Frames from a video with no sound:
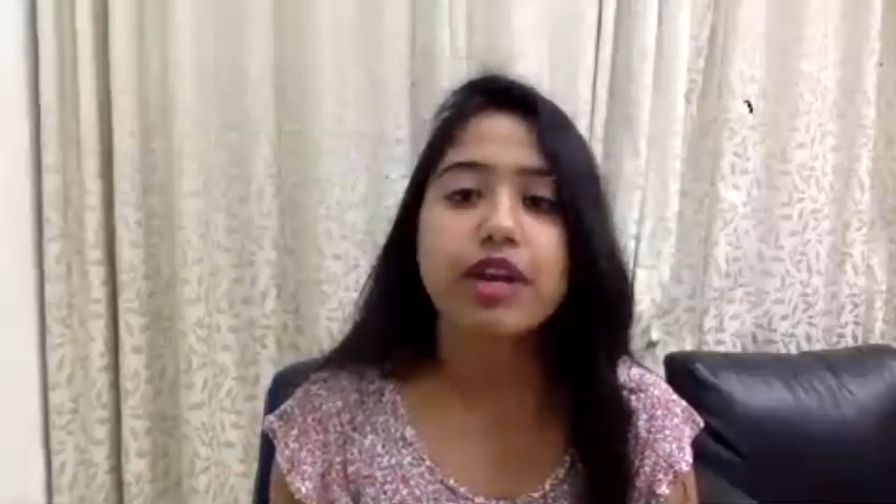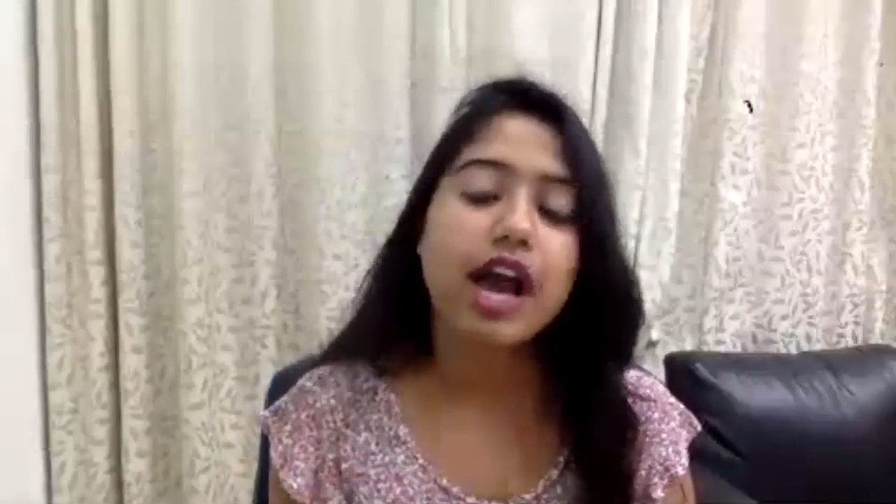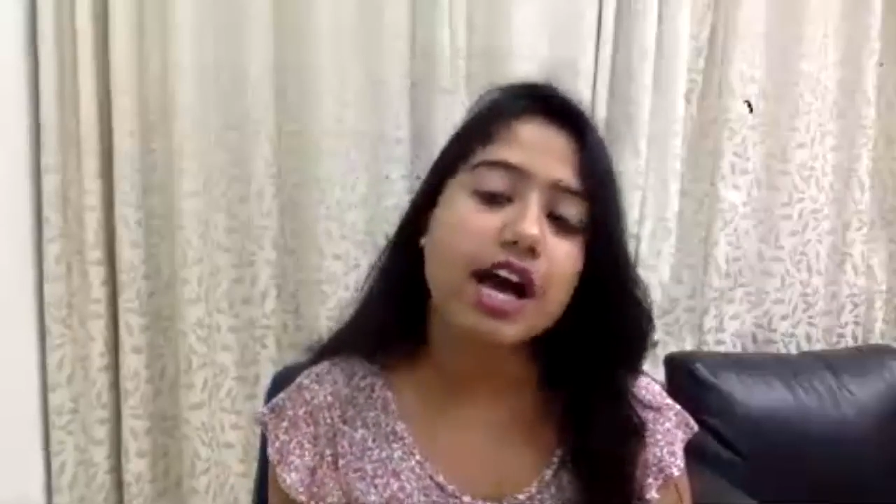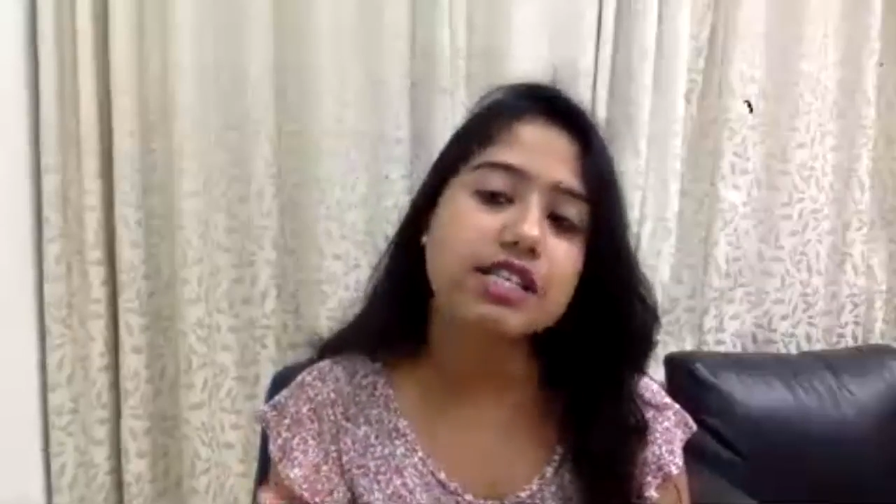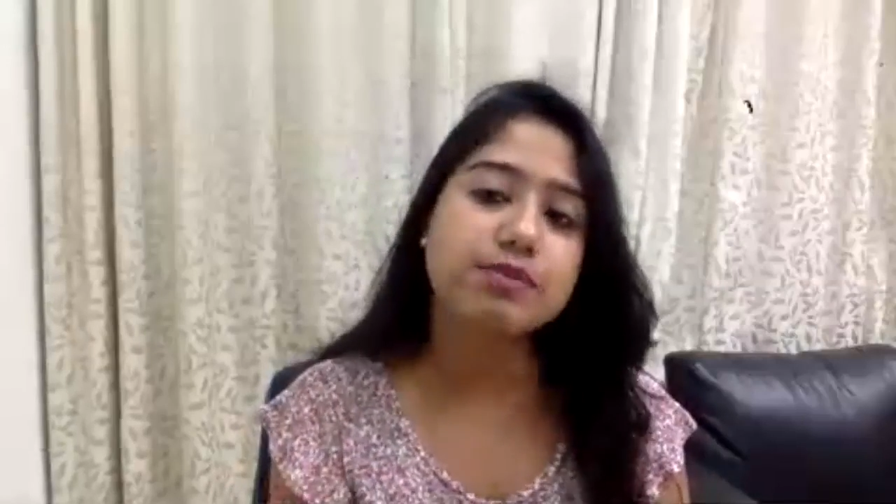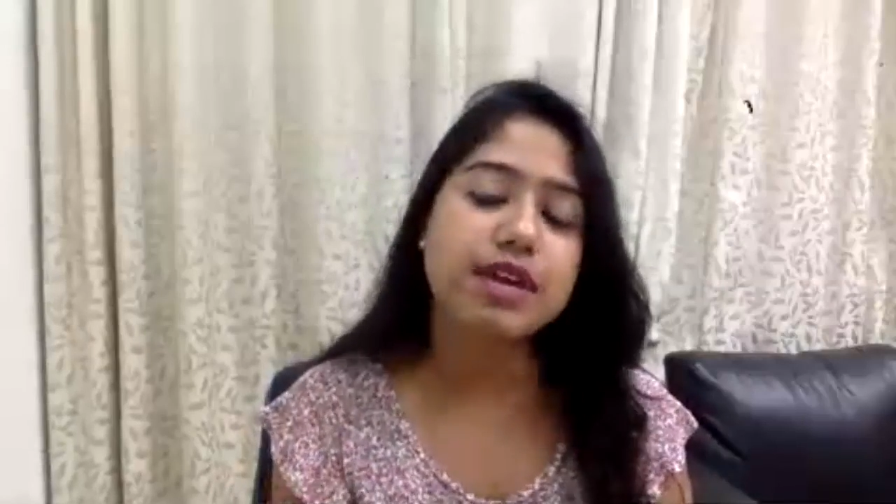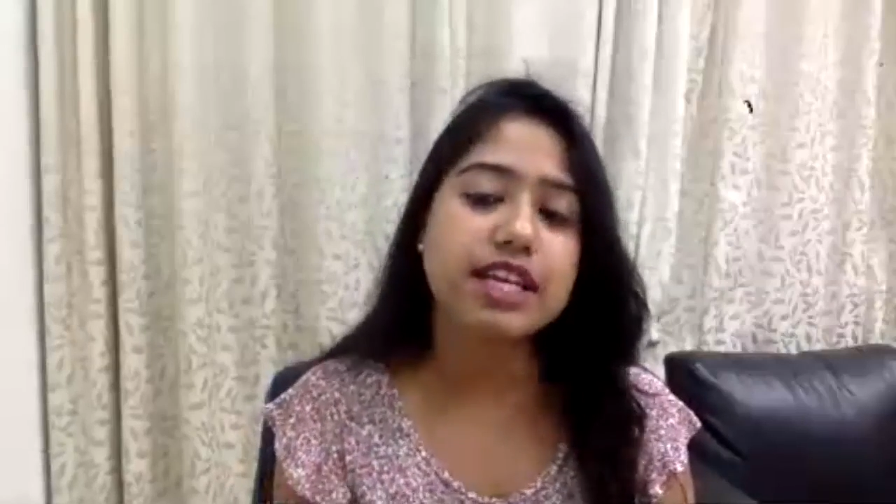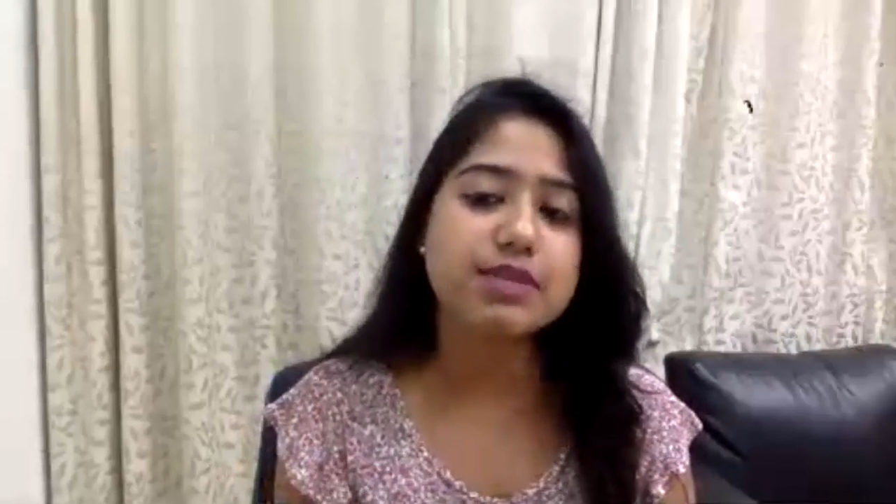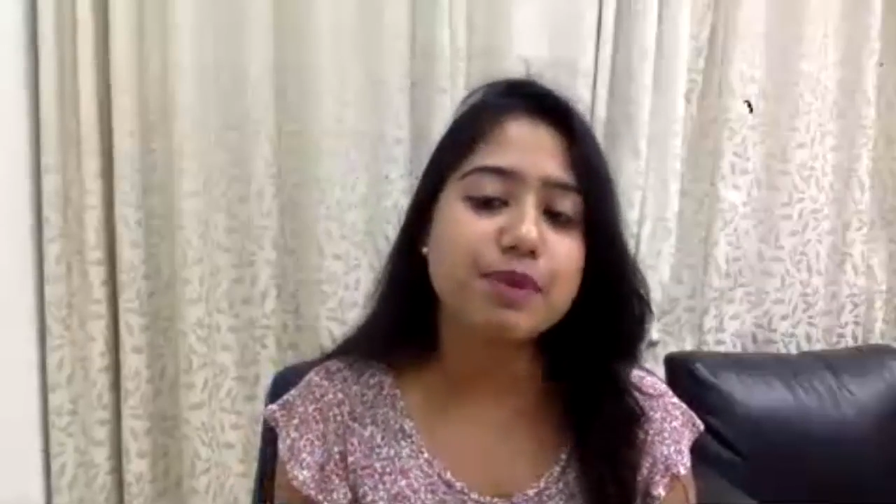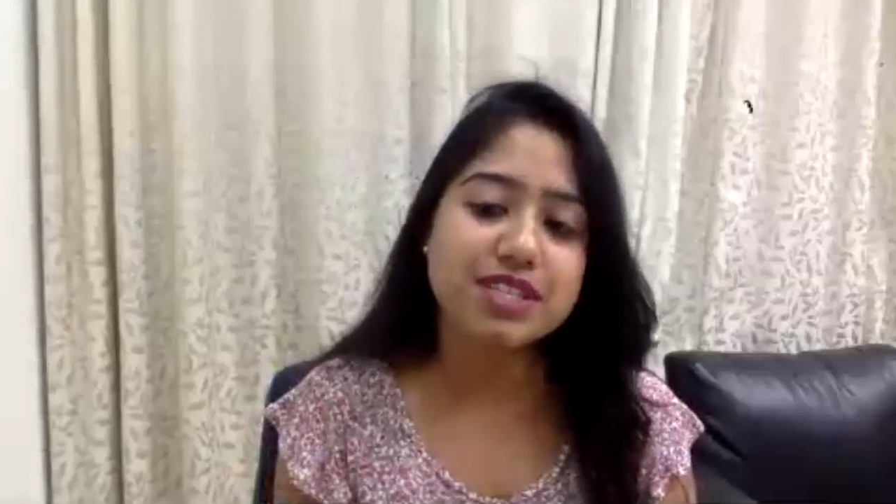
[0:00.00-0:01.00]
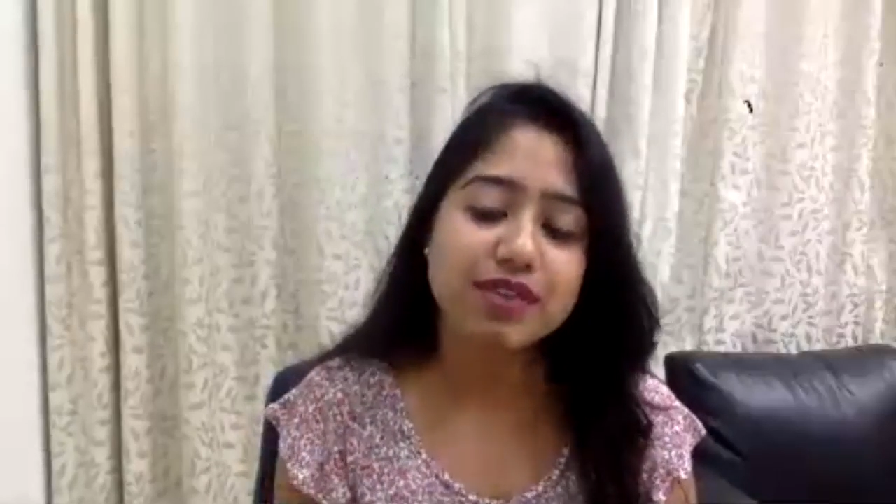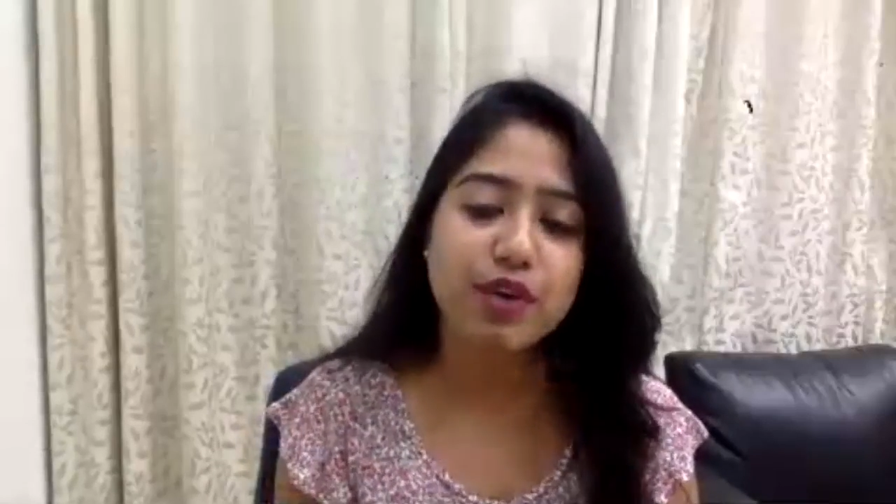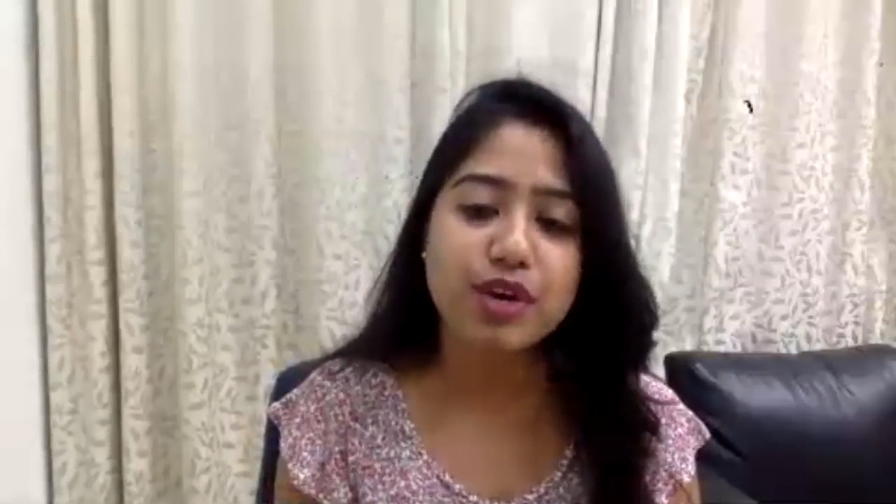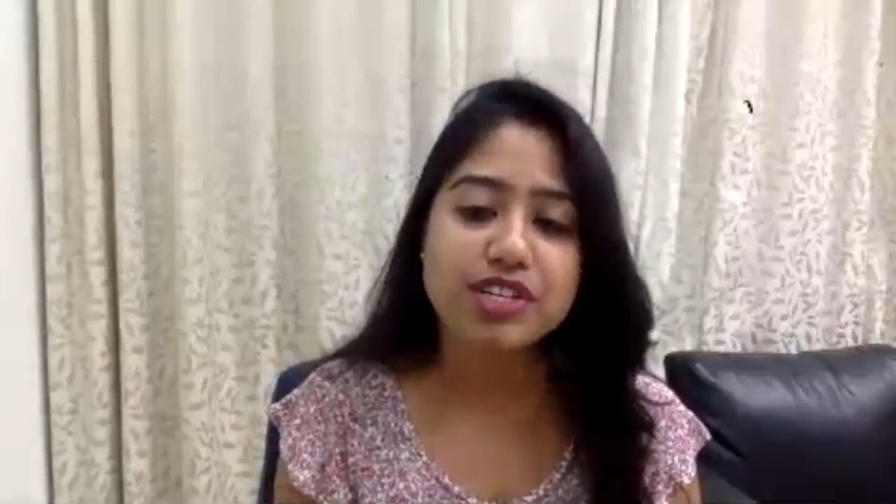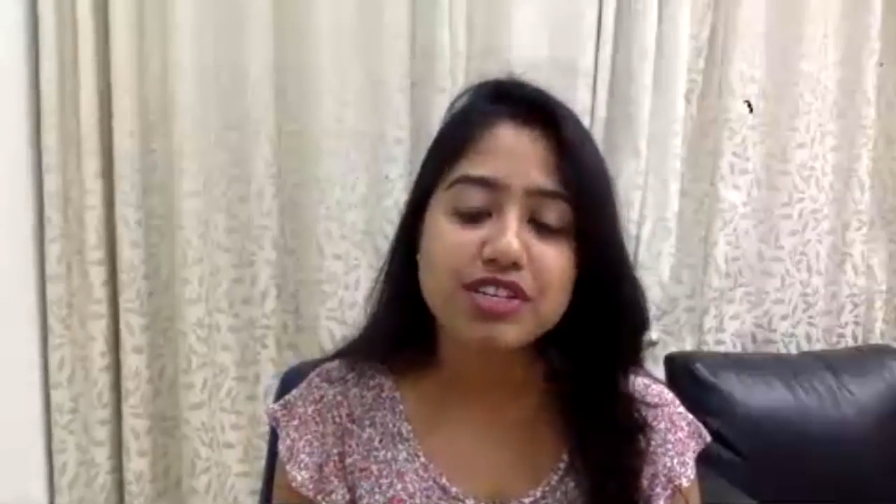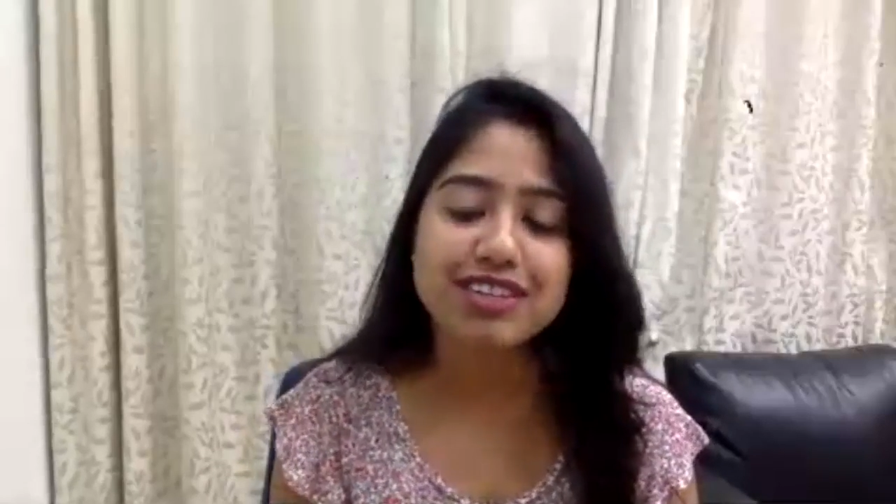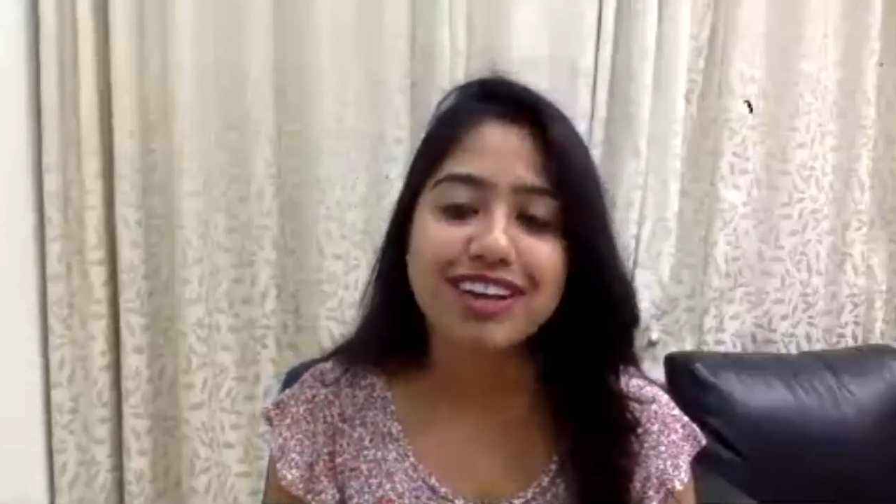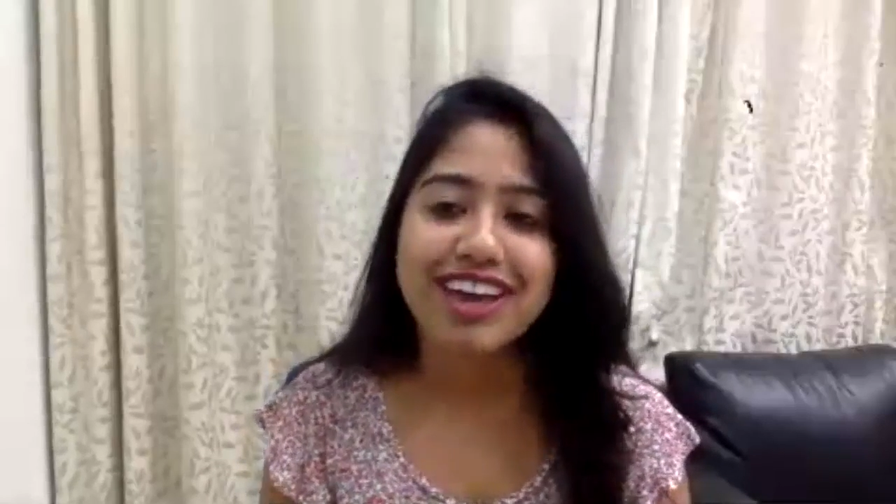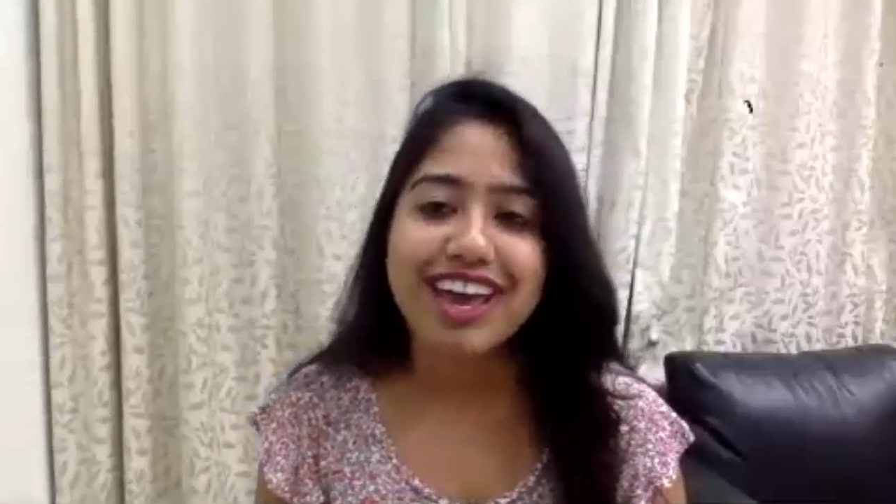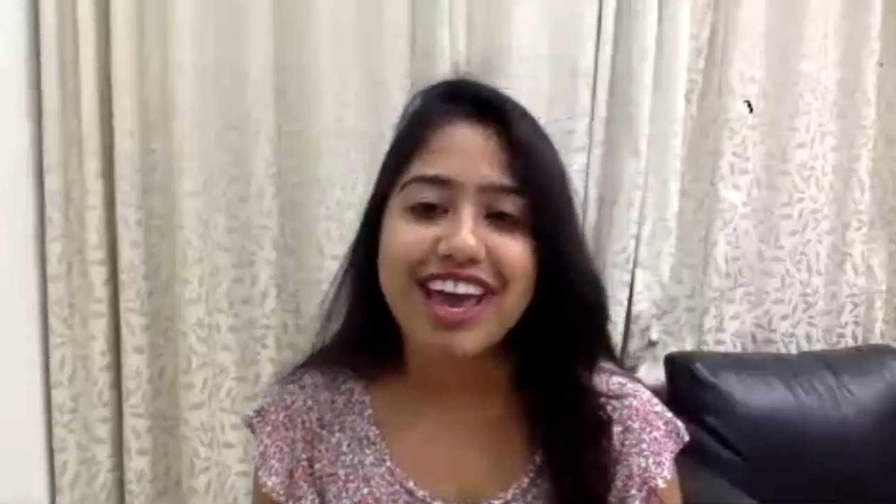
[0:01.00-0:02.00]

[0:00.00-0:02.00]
you can ask me any specific question